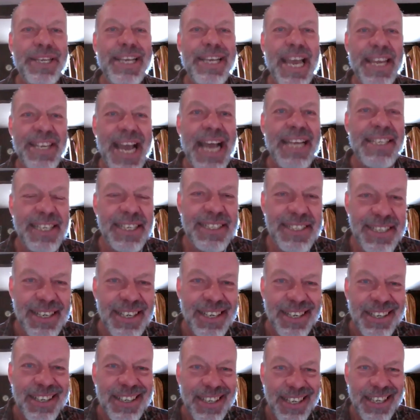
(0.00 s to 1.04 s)
get at it
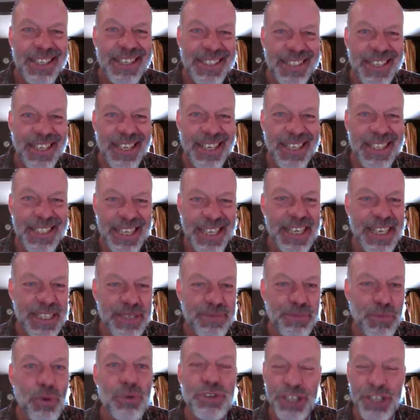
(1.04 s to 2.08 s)

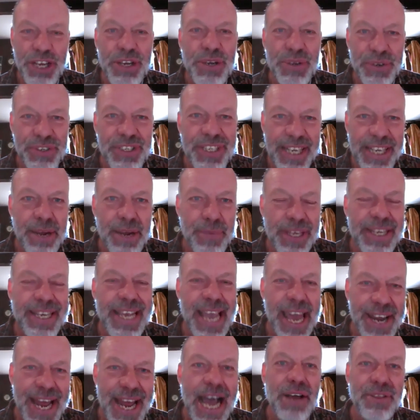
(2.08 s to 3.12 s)
is more tuned. We
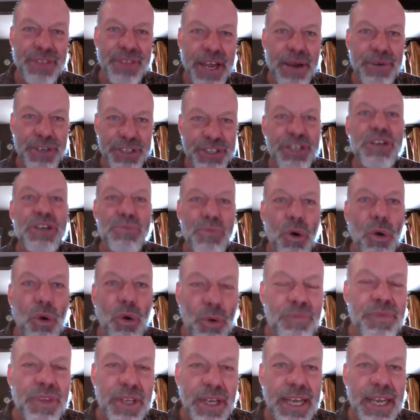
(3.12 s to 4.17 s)
get out there and do more.
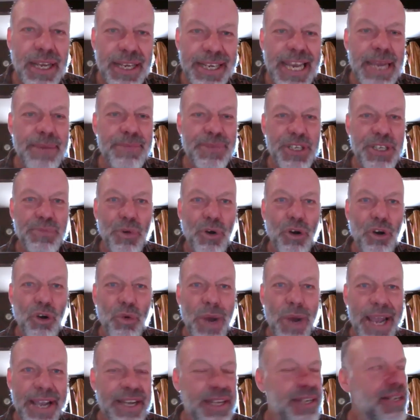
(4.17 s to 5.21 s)
It keeps us more
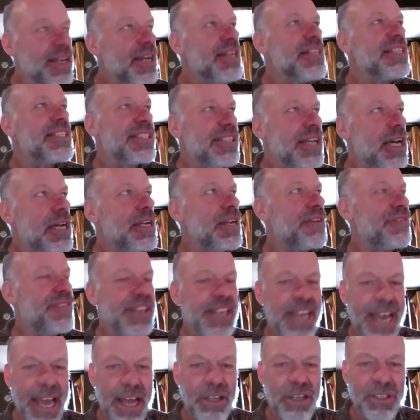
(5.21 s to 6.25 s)
awake, and certainly for
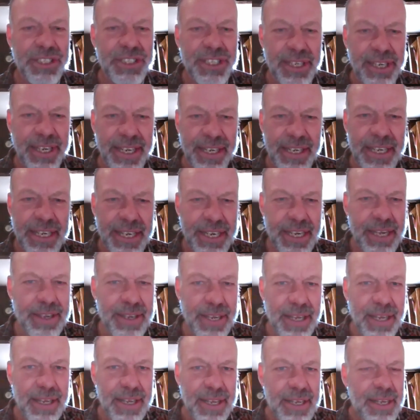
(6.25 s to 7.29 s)
the elderly,
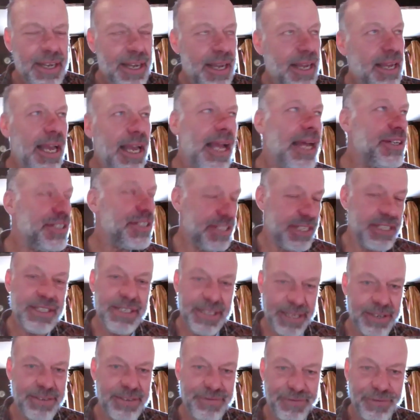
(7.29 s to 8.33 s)
and
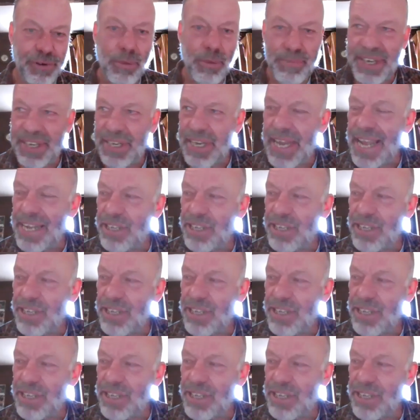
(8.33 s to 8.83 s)
from middle